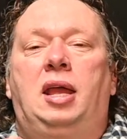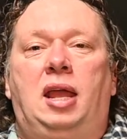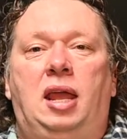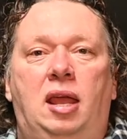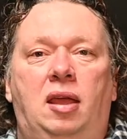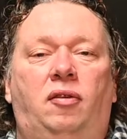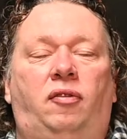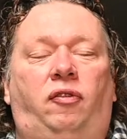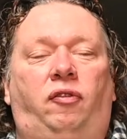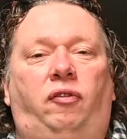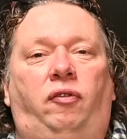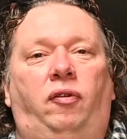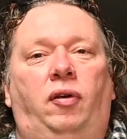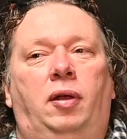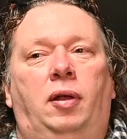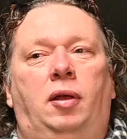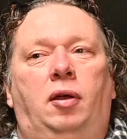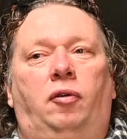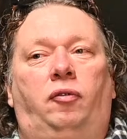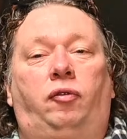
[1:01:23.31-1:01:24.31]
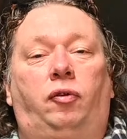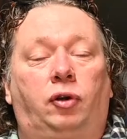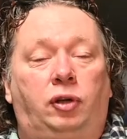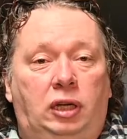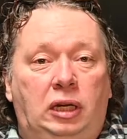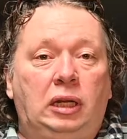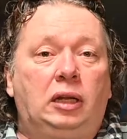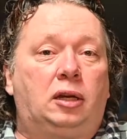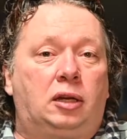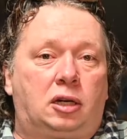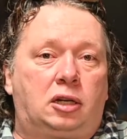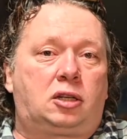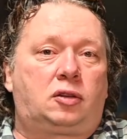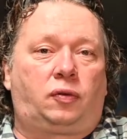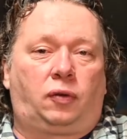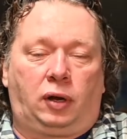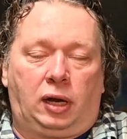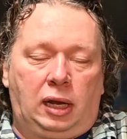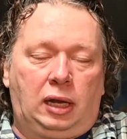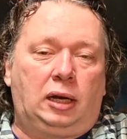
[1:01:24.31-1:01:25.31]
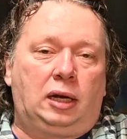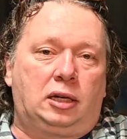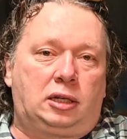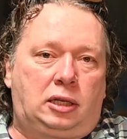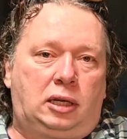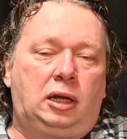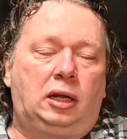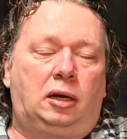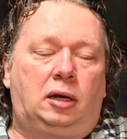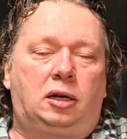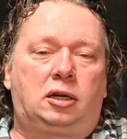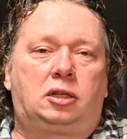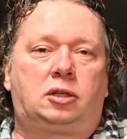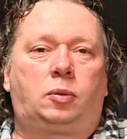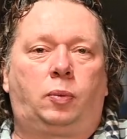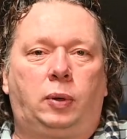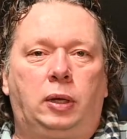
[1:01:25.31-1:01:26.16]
If for dealers, for English dealers,